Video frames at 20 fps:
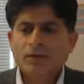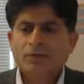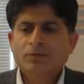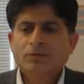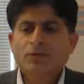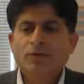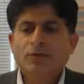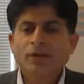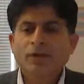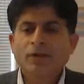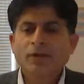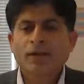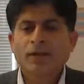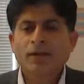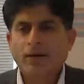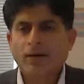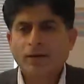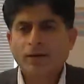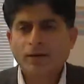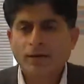So
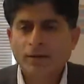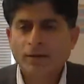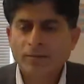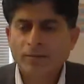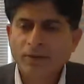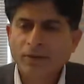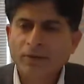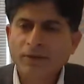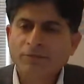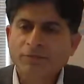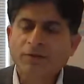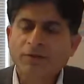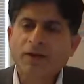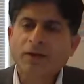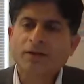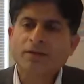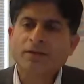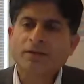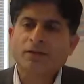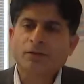Neal, in the figure
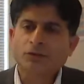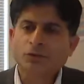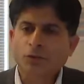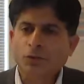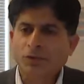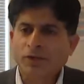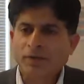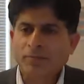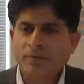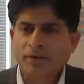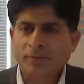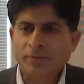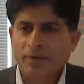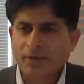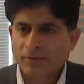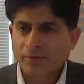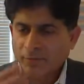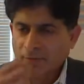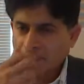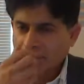that you showed, and maybe it
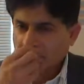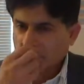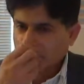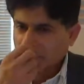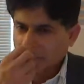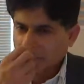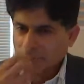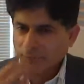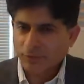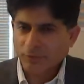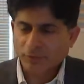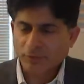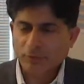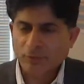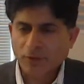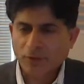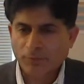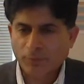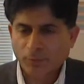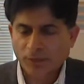will be useful
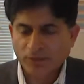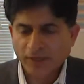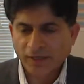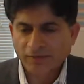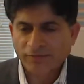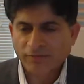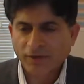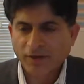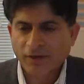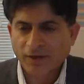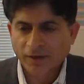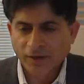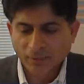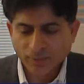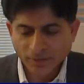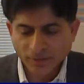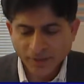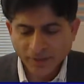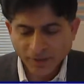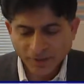to put that figure up
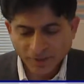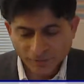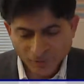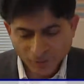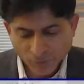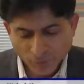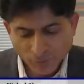again if you don't